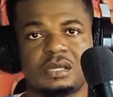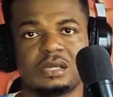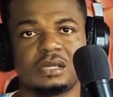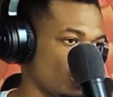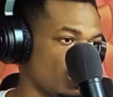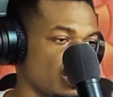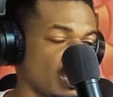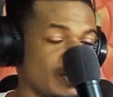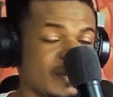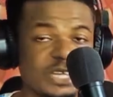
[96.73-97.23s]

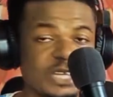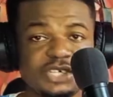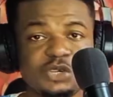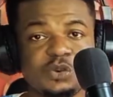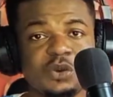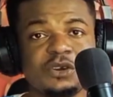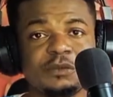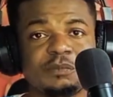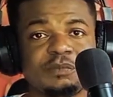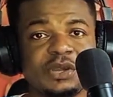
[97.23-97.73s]
Imagine you
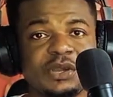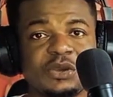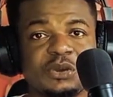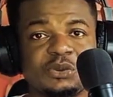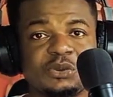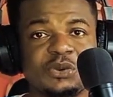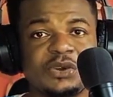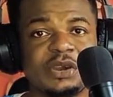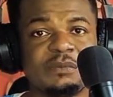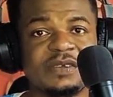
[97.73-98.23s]
want to play your
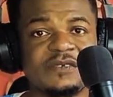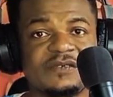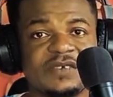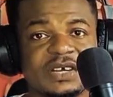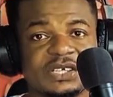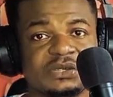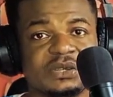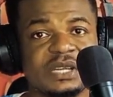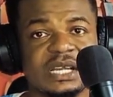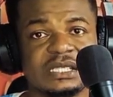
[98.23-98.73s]
do re mi fa
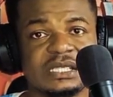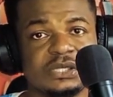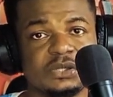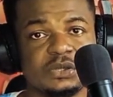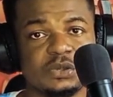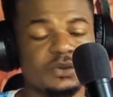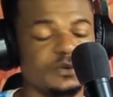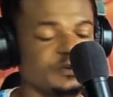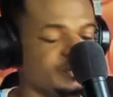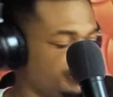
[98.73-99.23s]
sol la ti
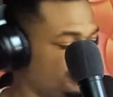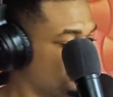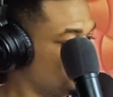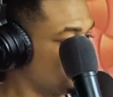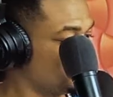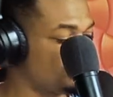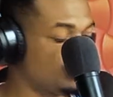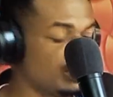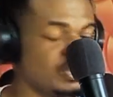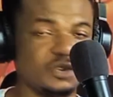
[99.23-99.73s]
do.
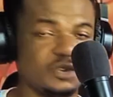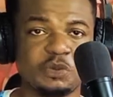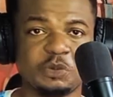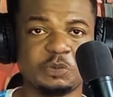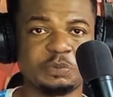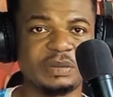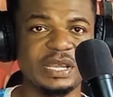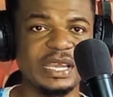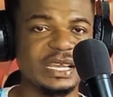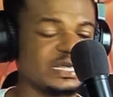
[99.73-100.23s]
You
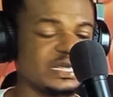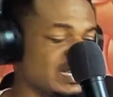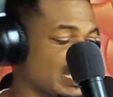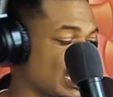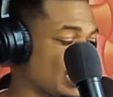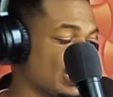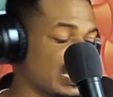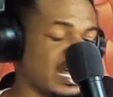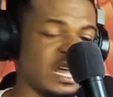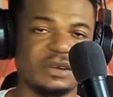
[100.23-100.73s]
play it
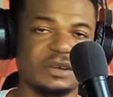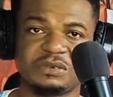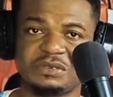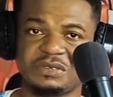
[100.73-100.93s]
anyhow.